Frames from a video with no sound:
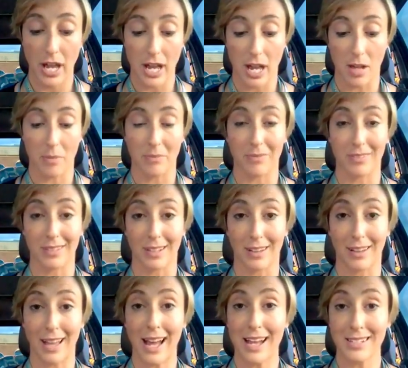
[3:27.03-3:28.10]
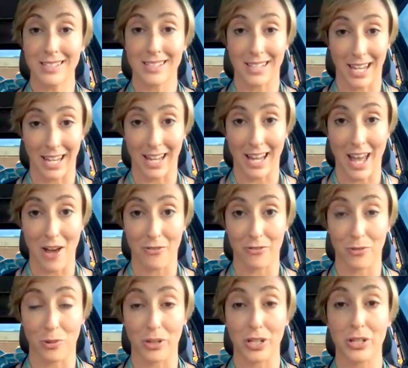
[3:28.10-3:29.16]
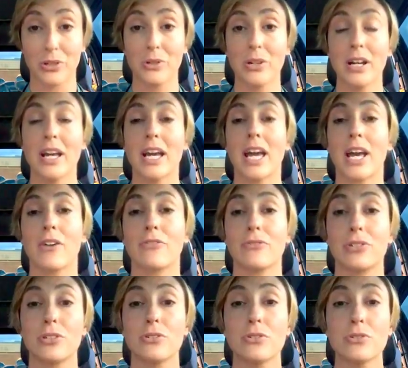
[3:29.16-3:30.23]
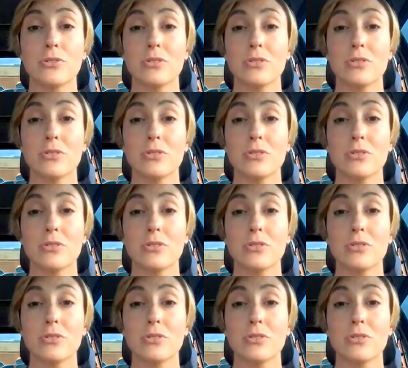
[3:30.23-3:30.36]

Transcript: The last thing I have for you, if you